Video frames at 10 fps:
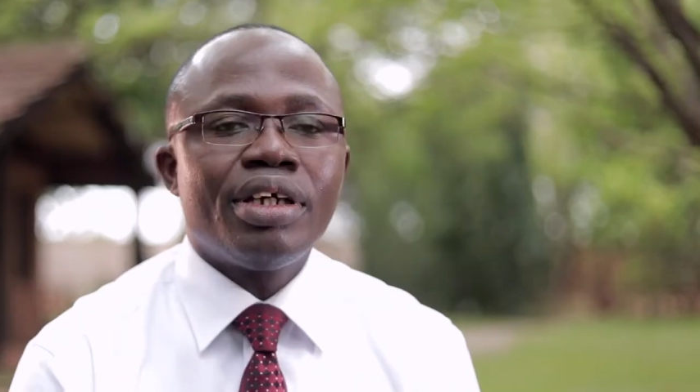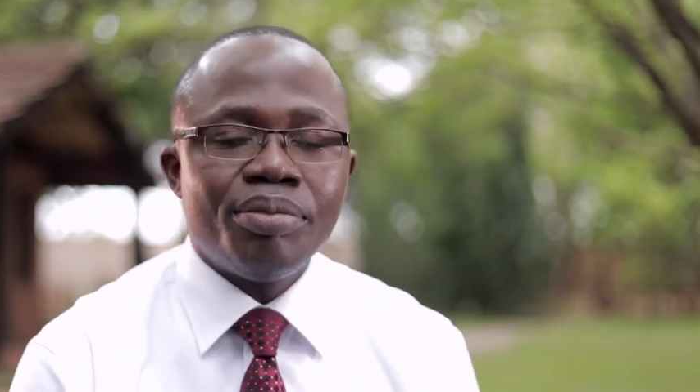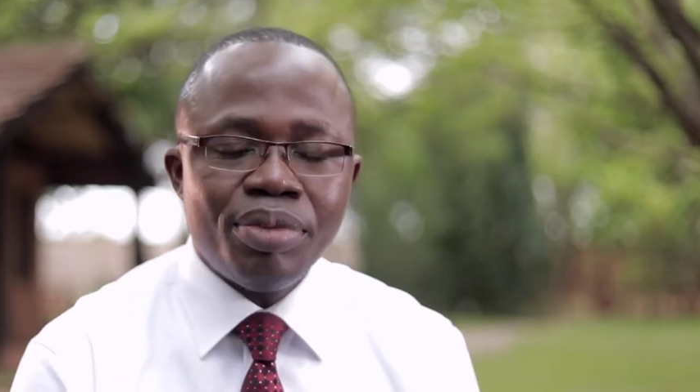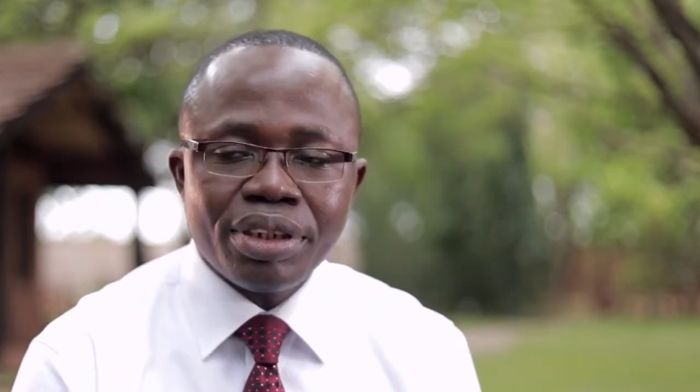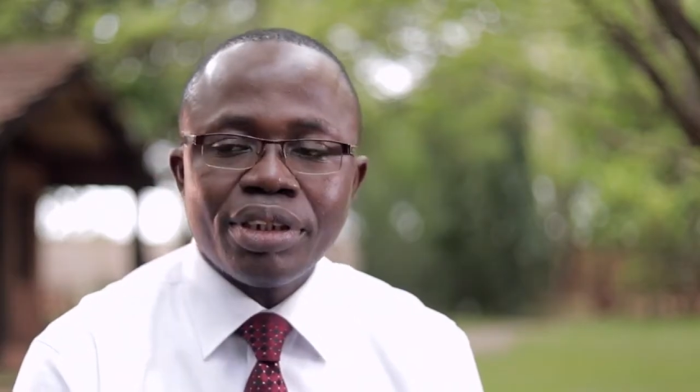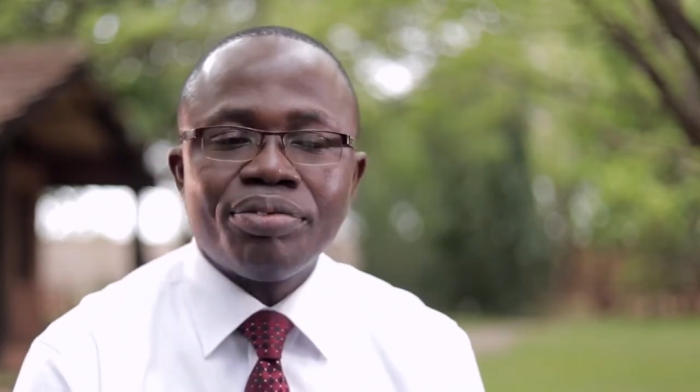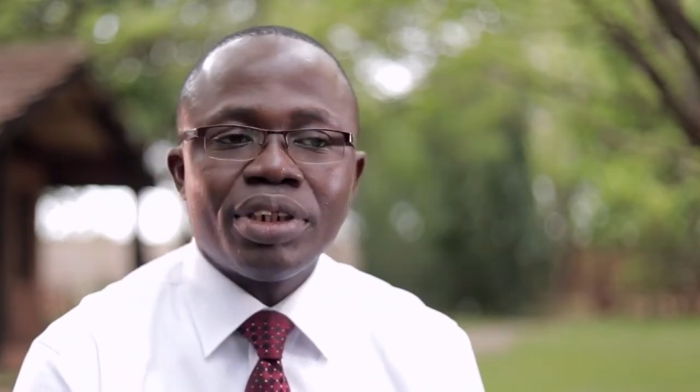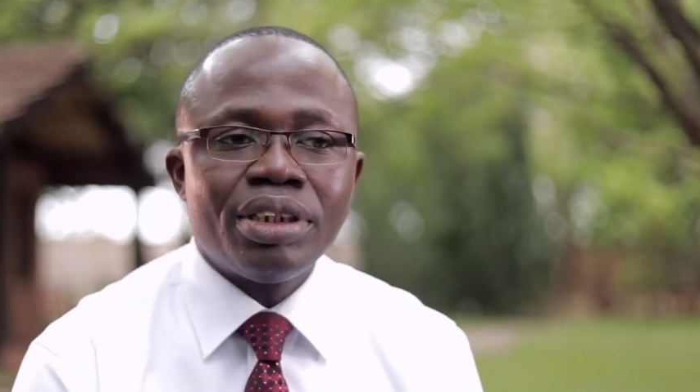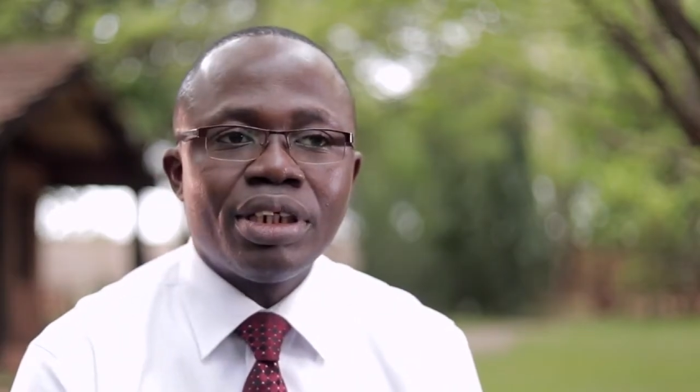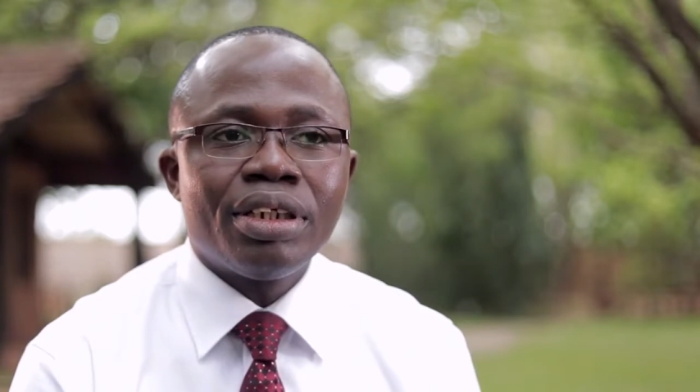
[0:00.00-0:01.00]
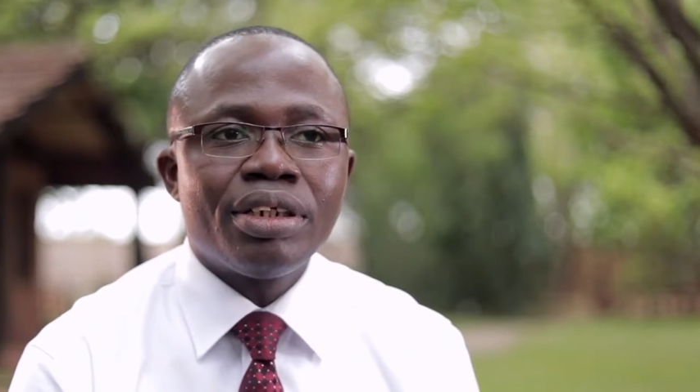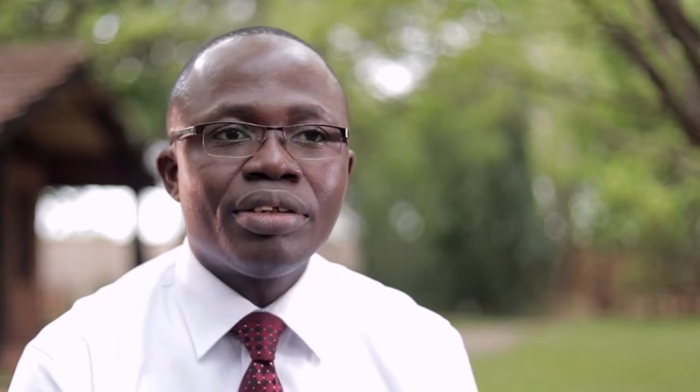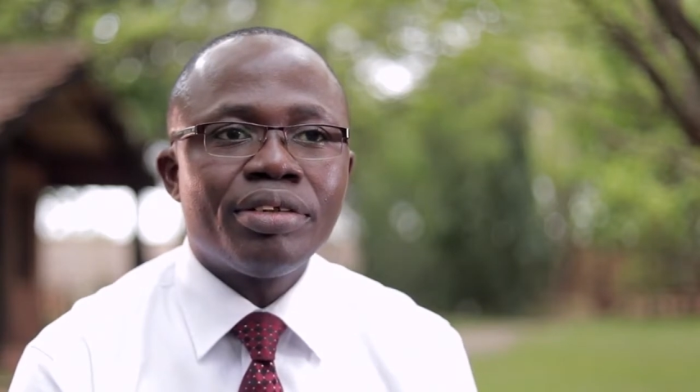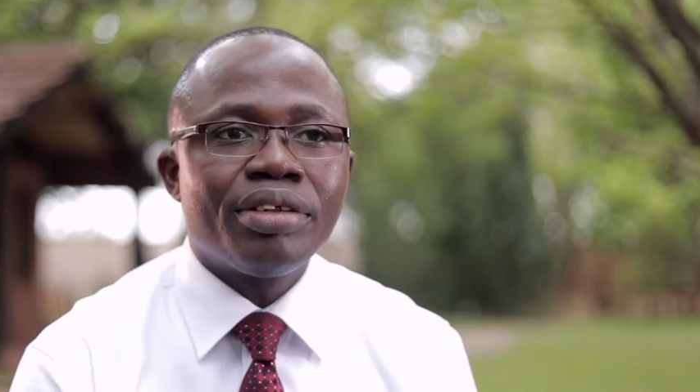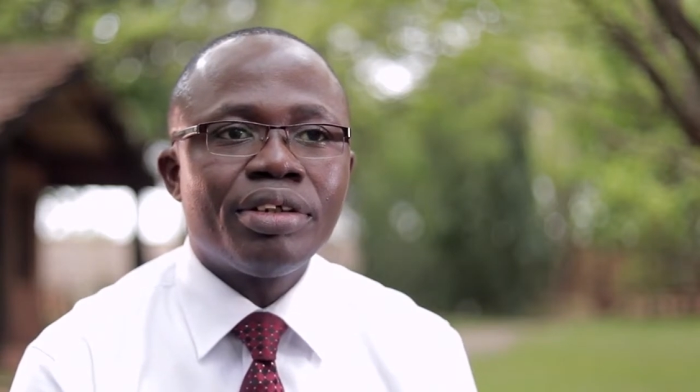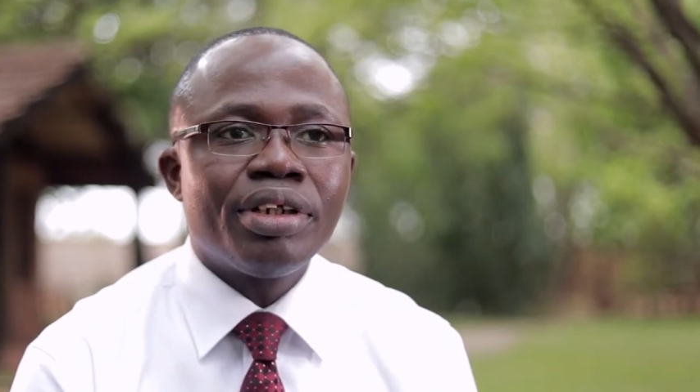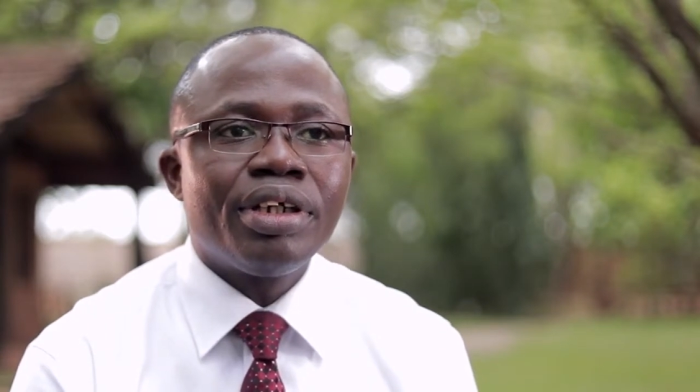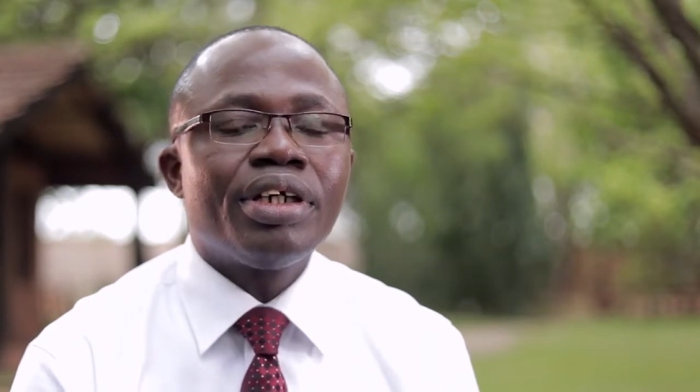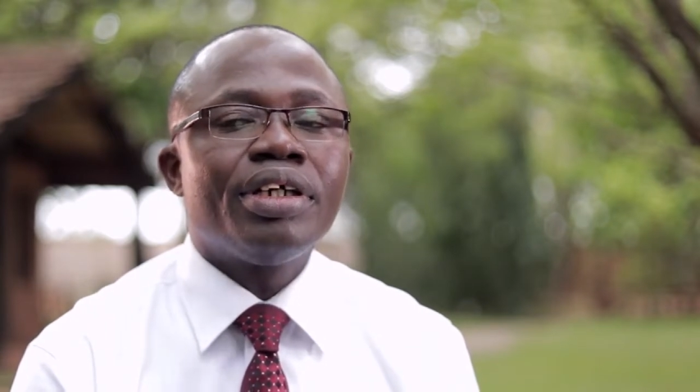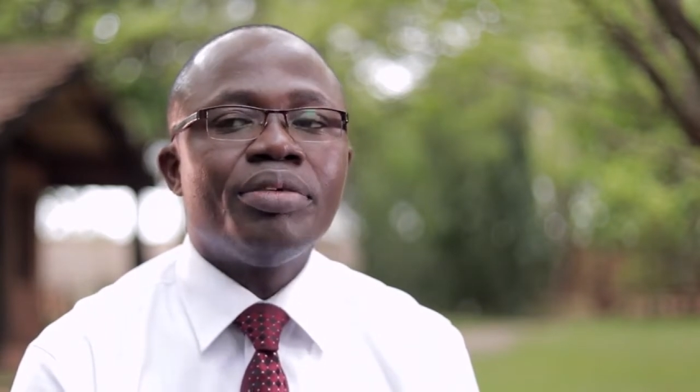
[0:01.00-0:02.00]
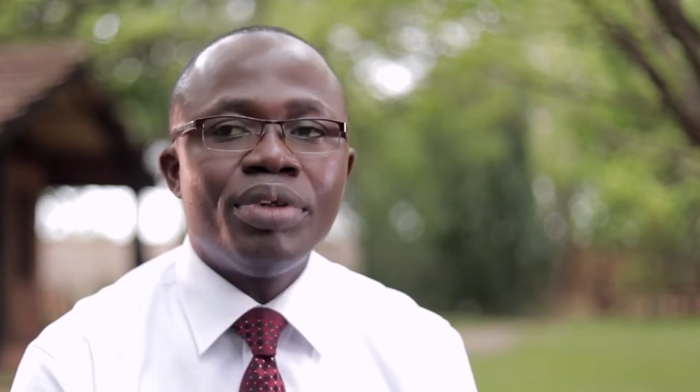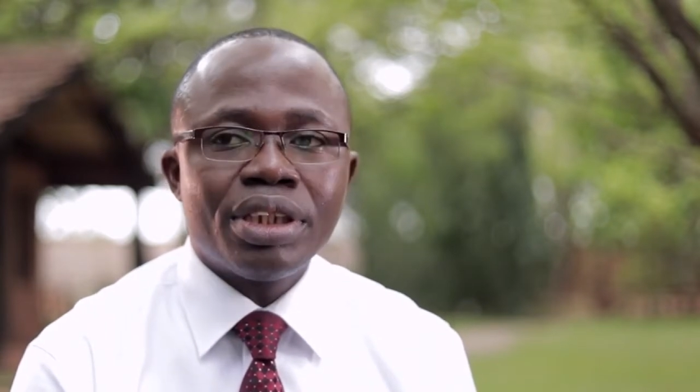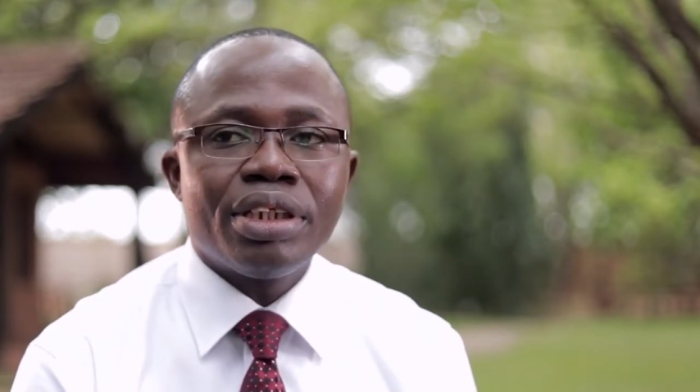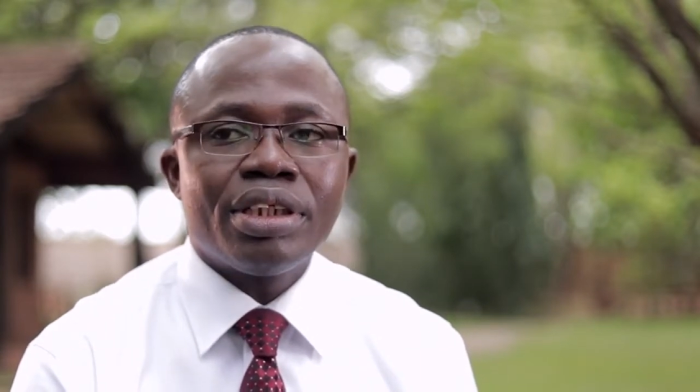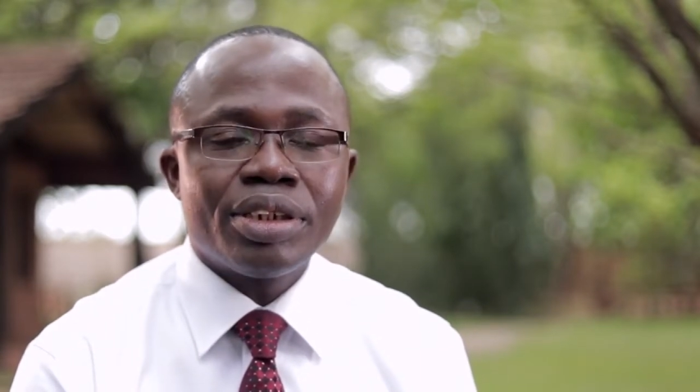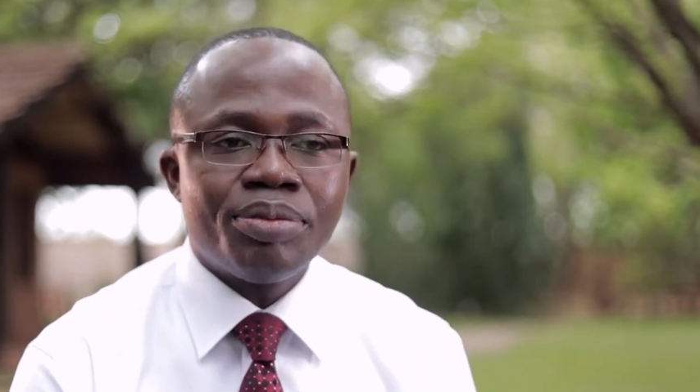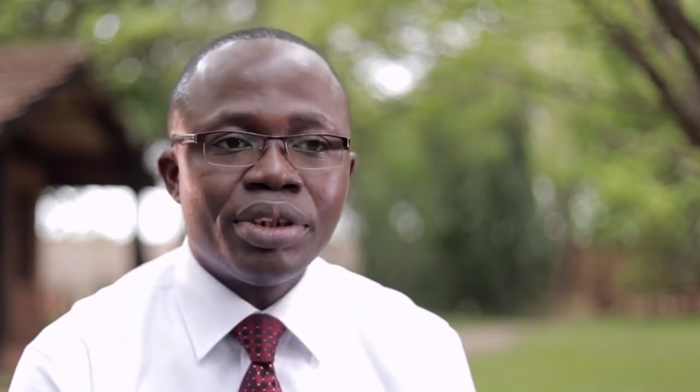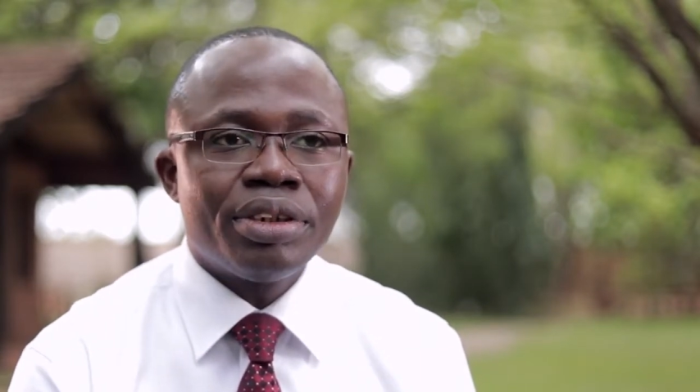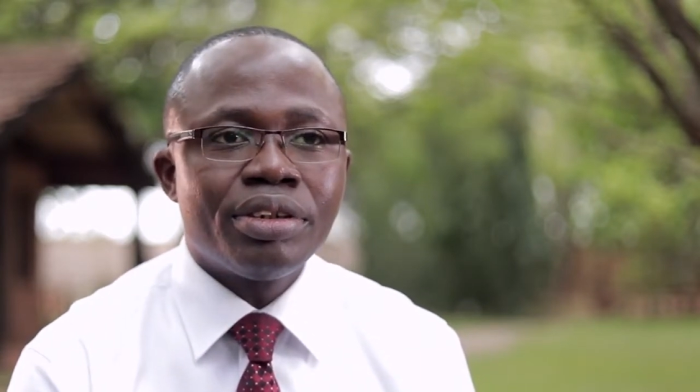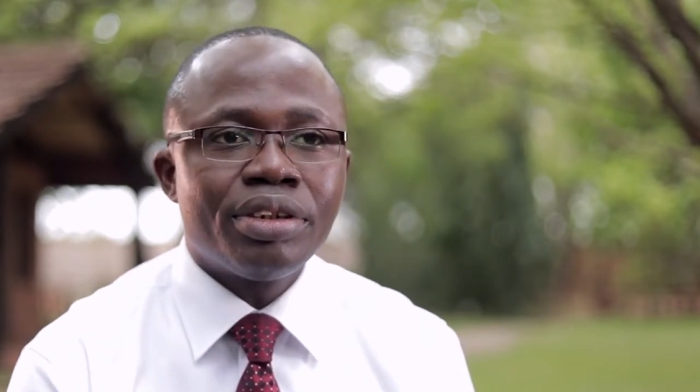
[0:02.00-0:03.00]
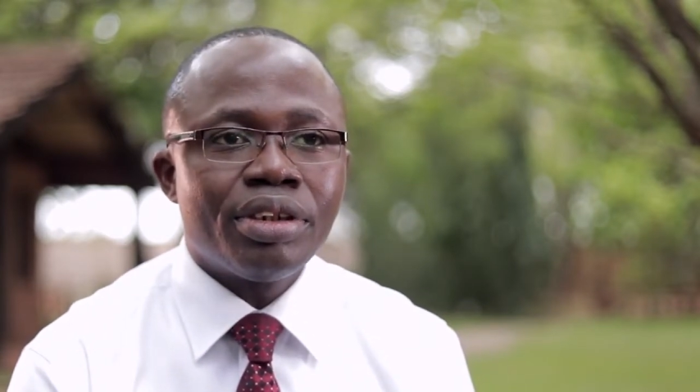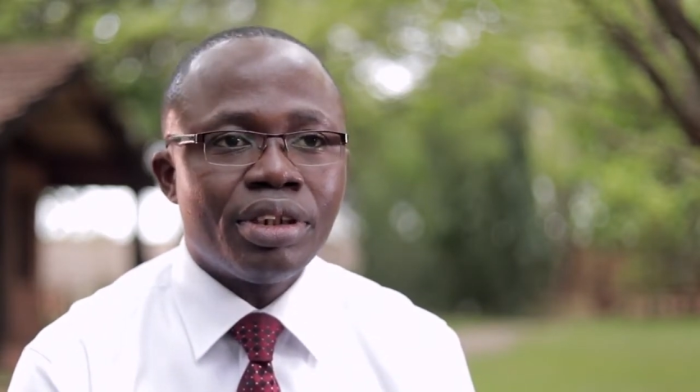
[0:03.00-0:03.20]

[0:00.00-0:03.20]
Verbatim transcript: a better father, a better husband